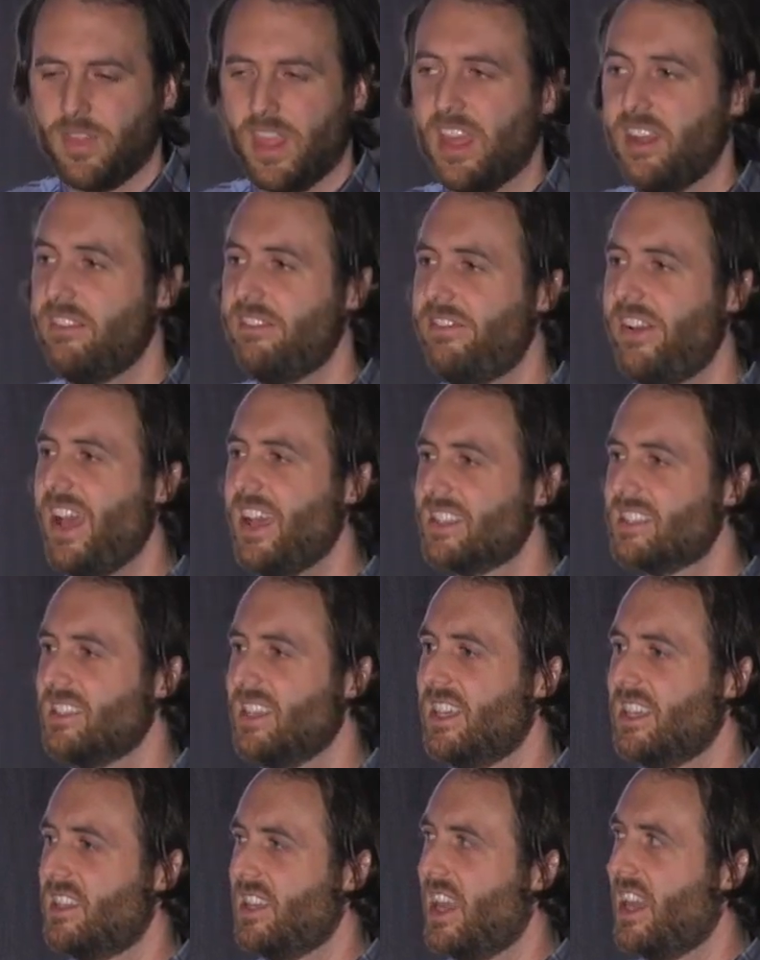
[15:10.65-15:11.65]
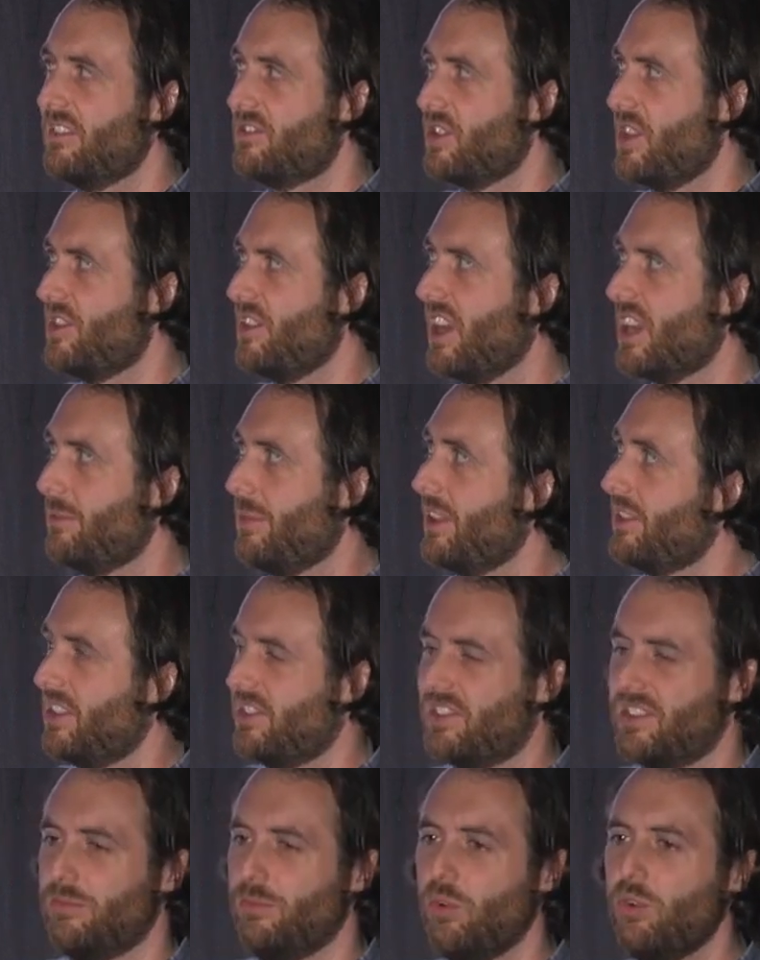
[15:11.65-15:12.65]
And in fact, like, after I thought about
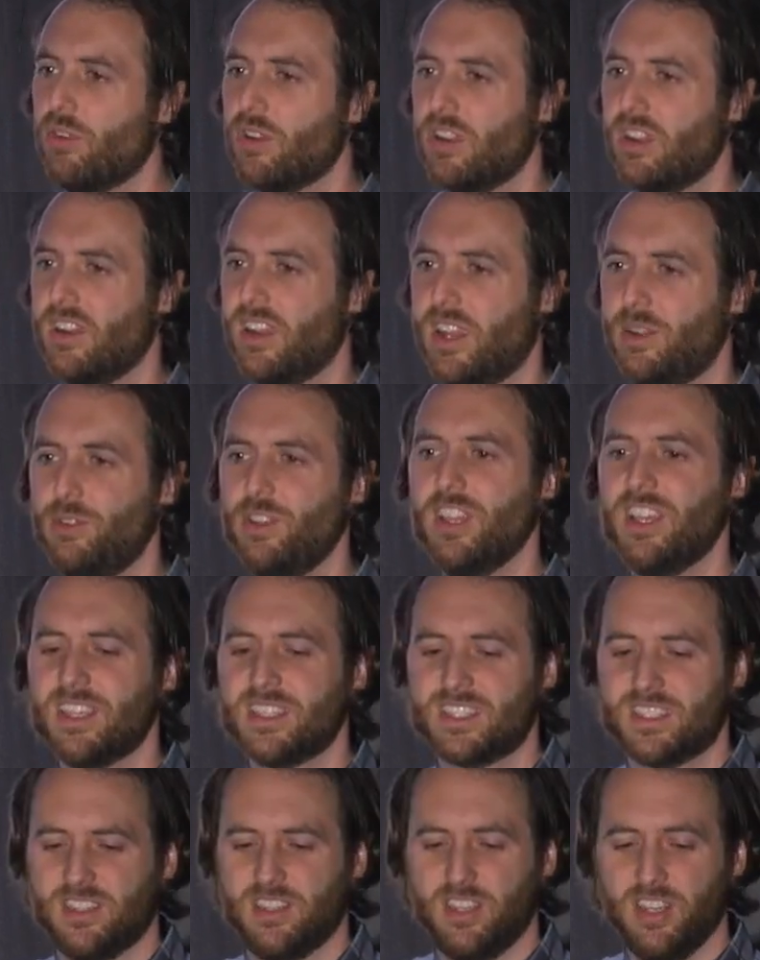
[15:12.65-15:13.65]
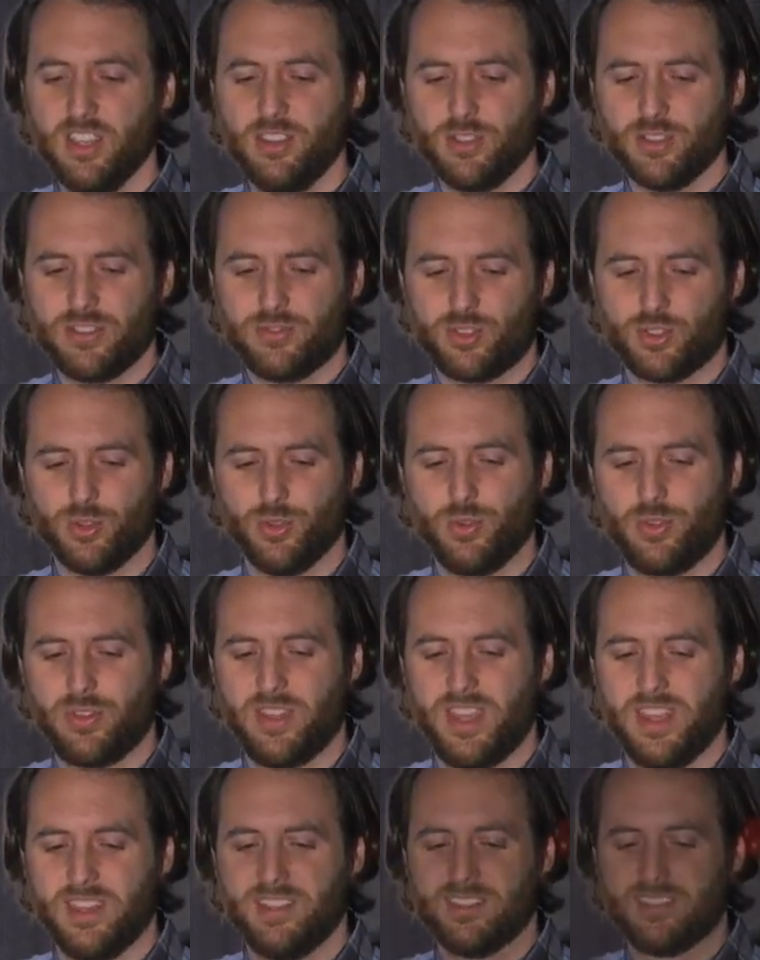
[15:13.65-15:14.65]
that some more, I realized the other true
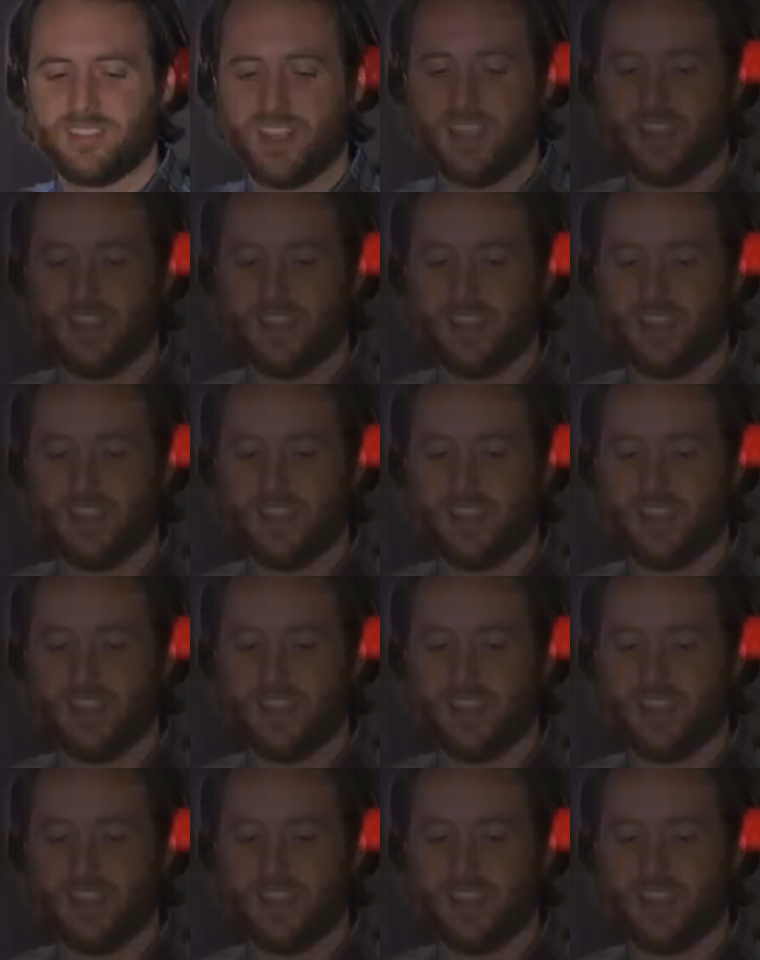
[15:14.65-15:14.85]
thing is